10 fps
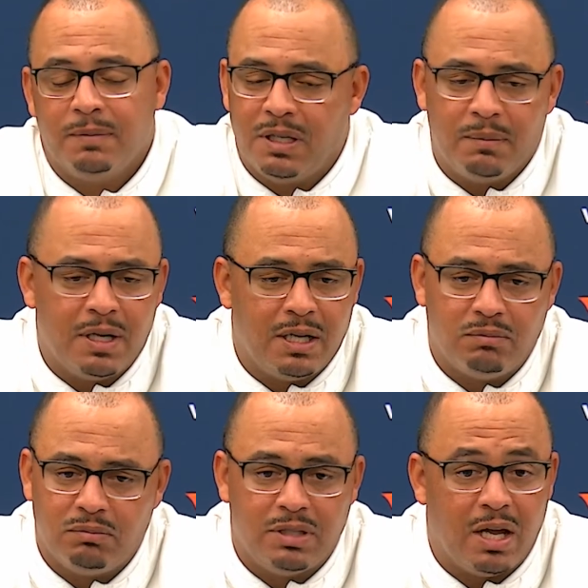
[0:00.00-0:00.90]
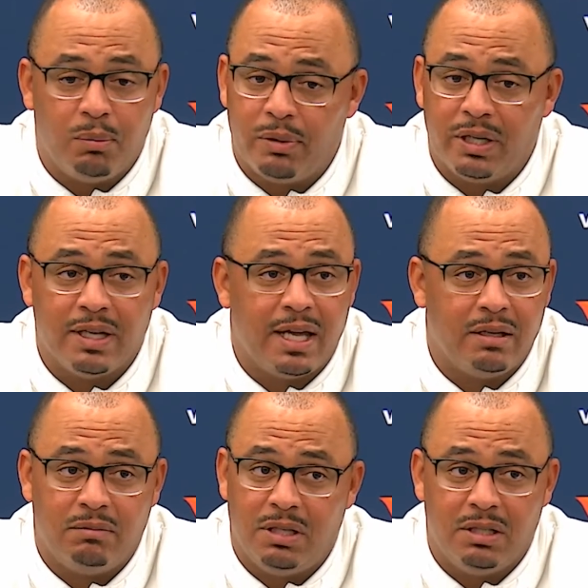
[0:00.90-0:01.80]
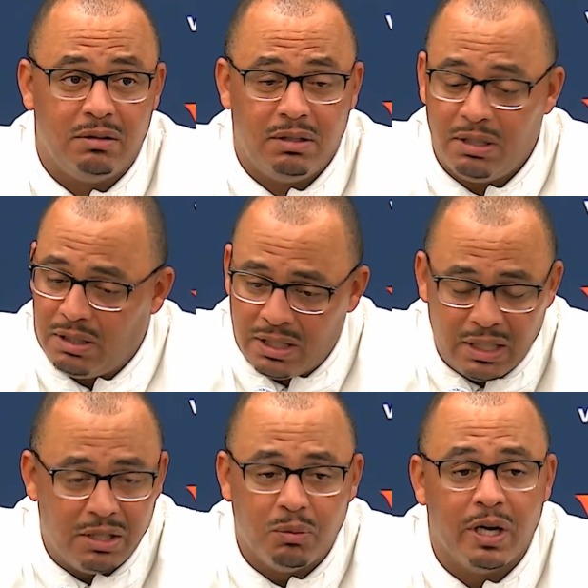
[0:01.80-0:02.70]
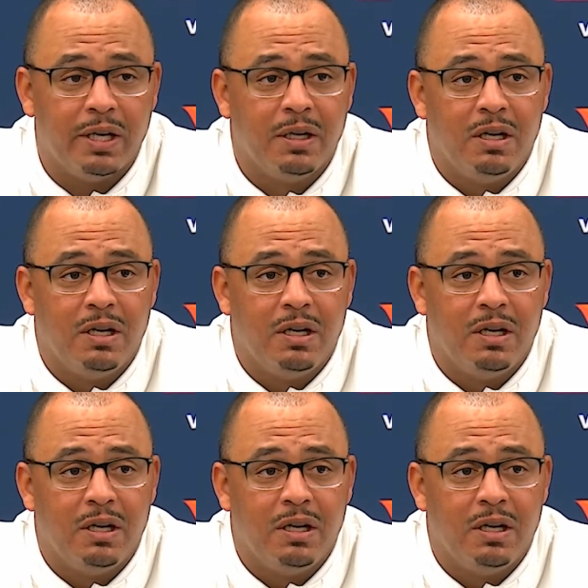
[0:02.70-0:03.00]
And I'm not downplaying that in any way.